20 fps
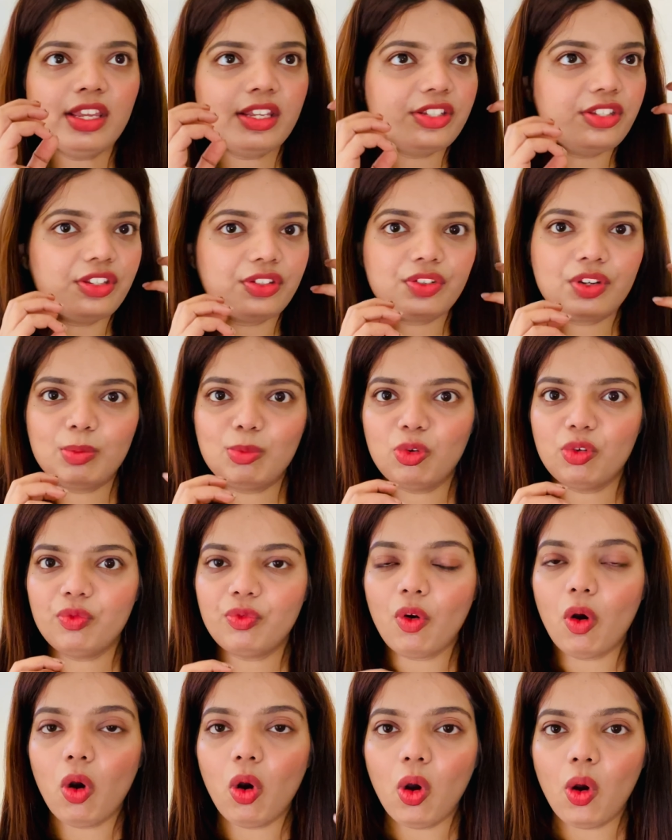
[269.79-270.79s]
just remove
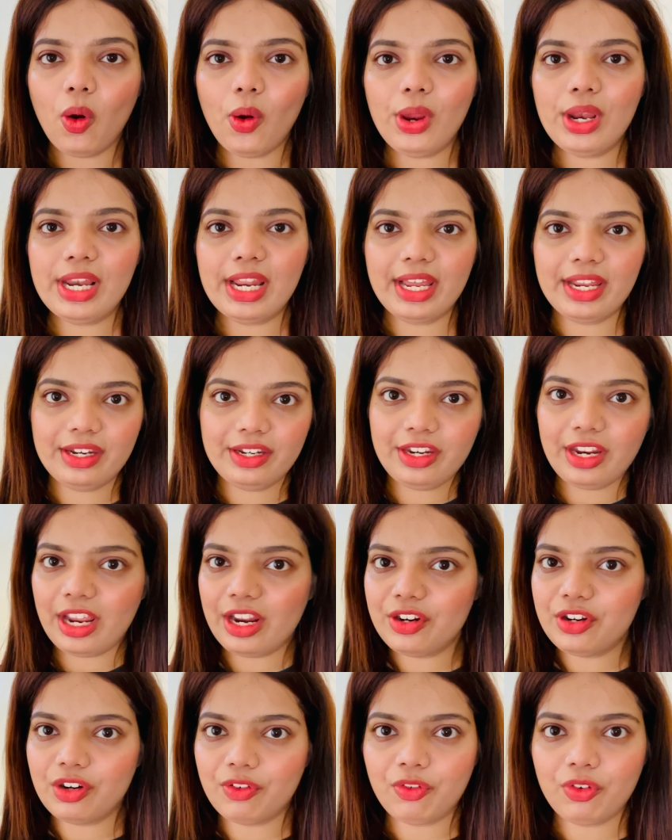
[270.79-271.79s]
oil and
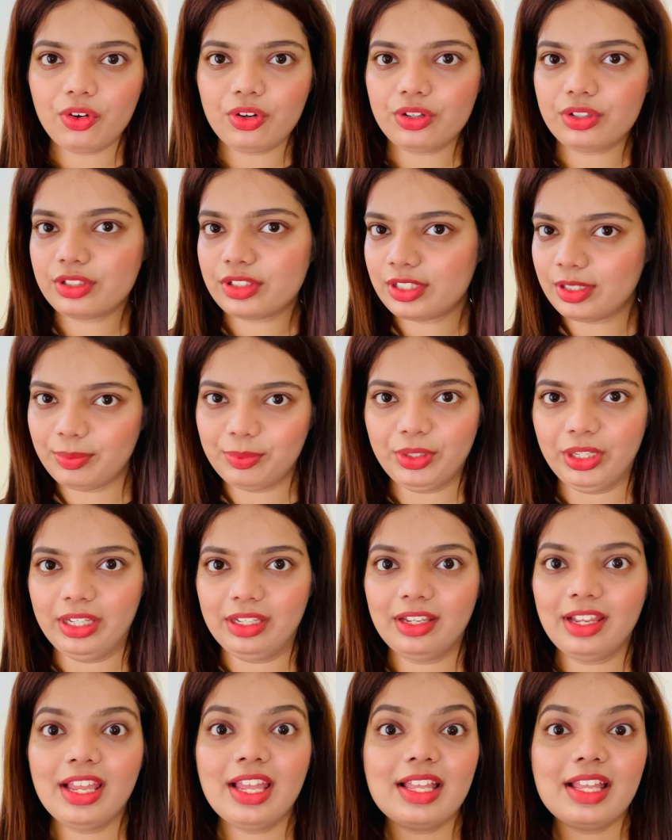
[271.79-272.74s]
dandruff or something